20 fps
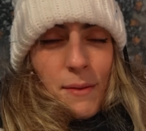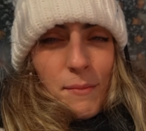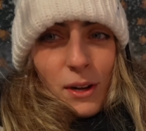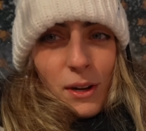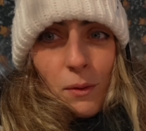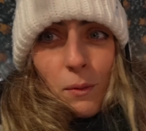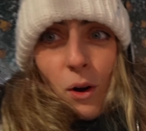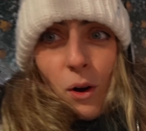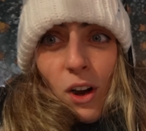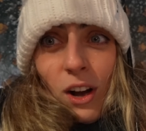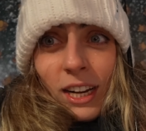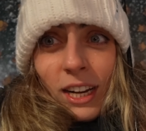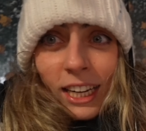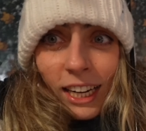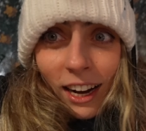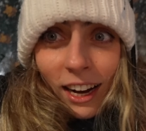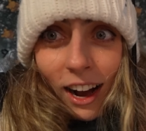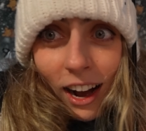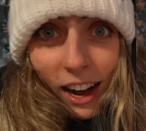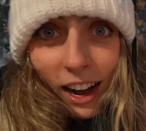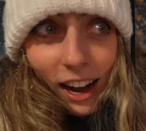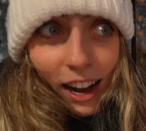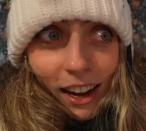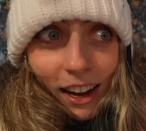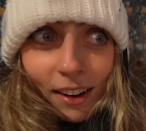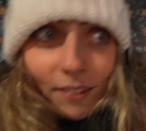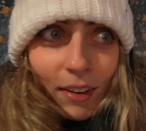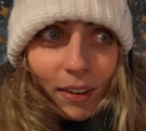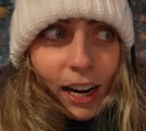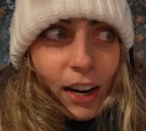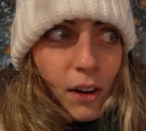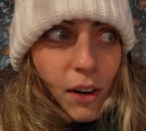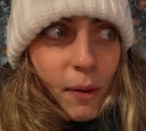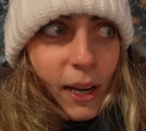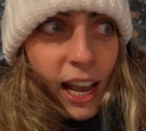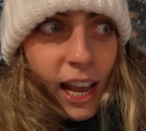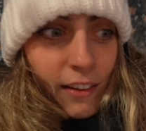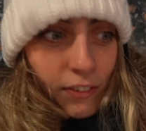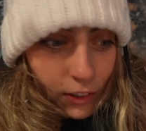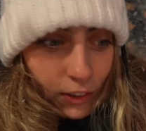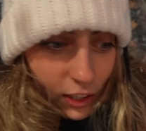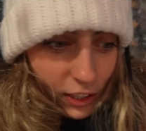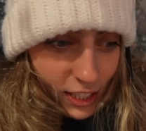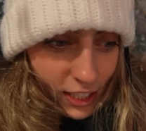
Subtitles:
minute walk. But I gotta be careful not